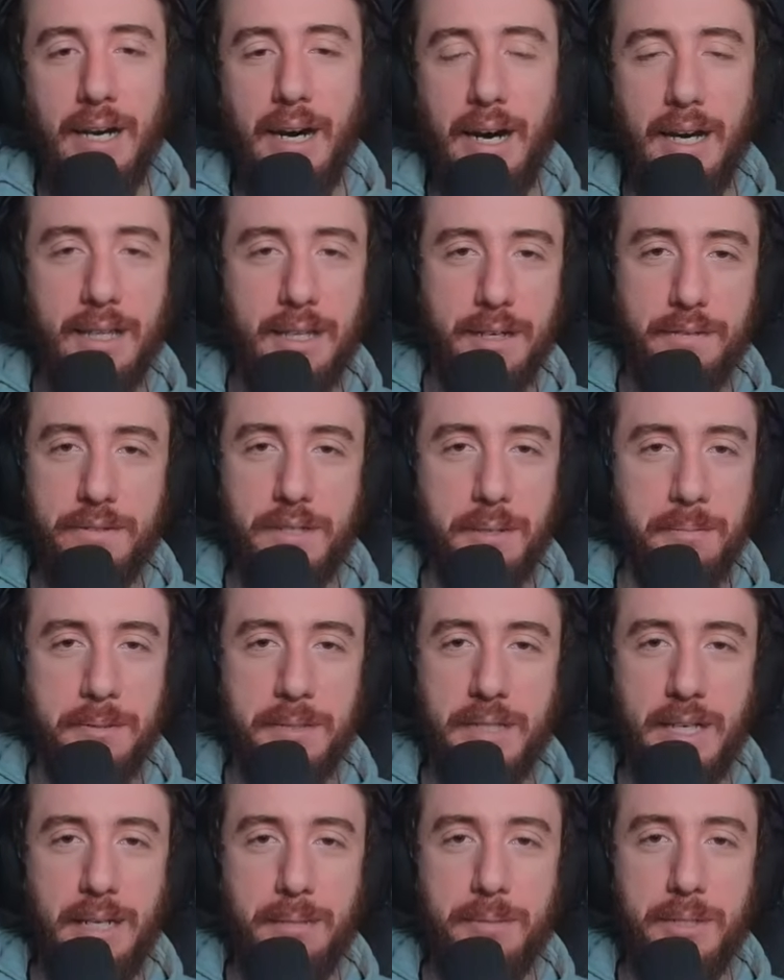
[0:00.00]
I love double
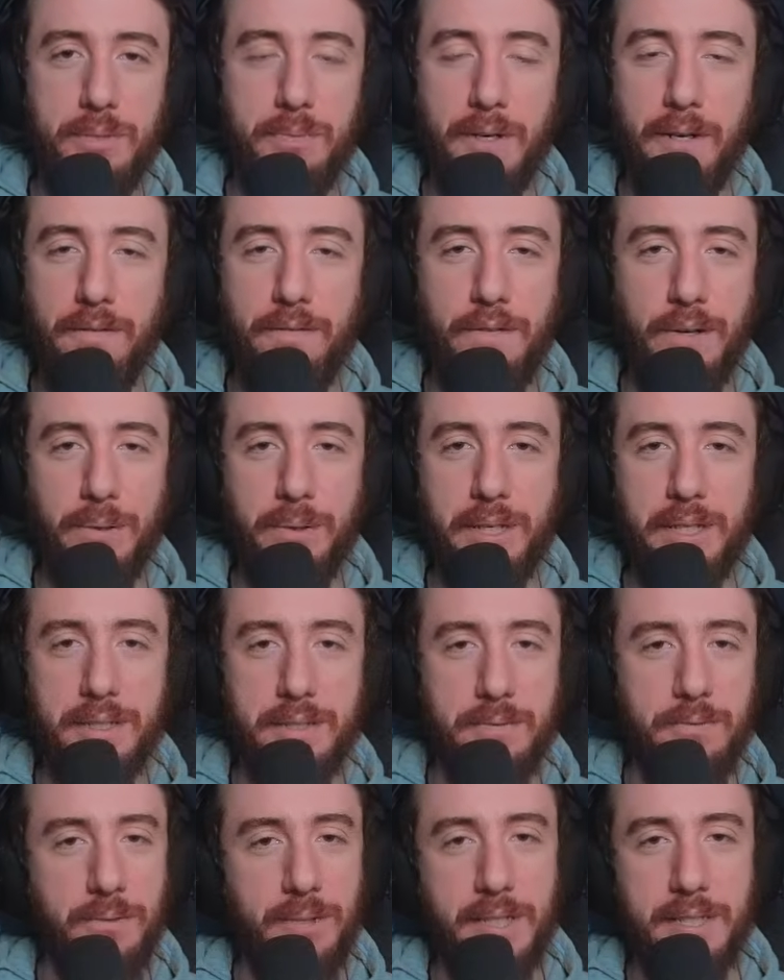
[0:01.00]
damage while
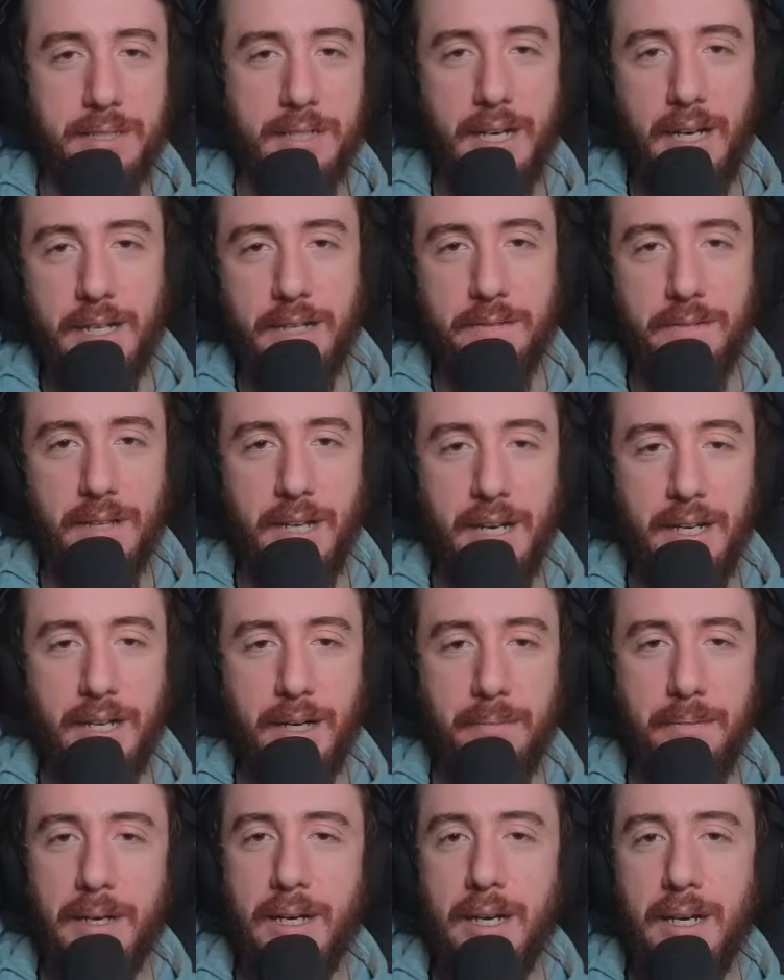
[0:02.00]
focused for this kind of
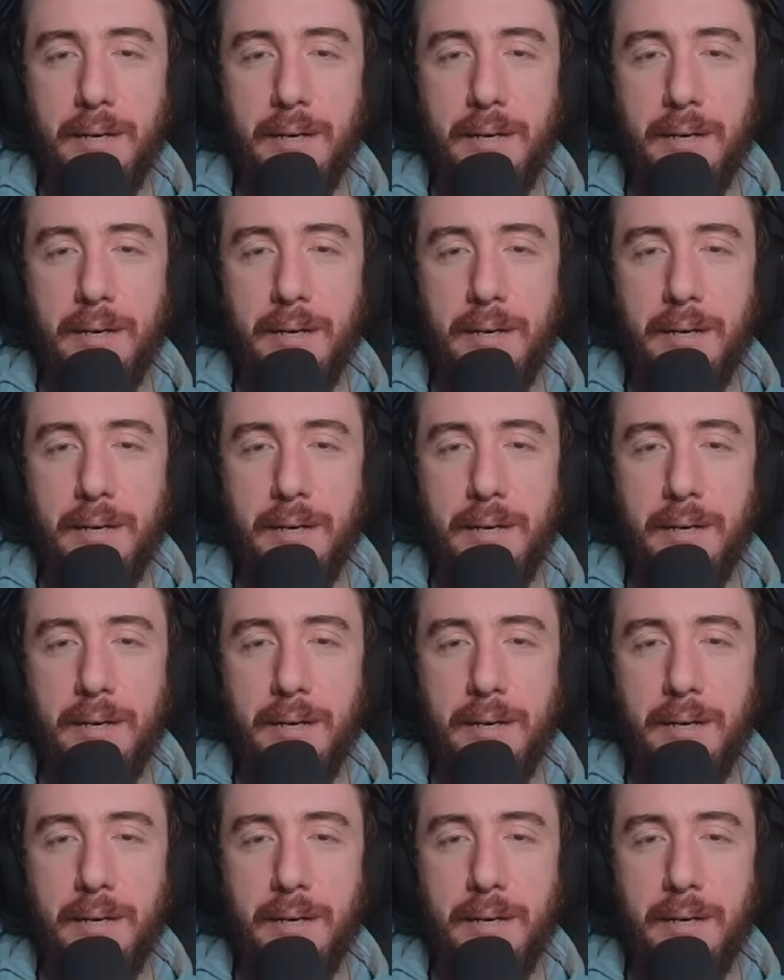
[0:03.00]
lineup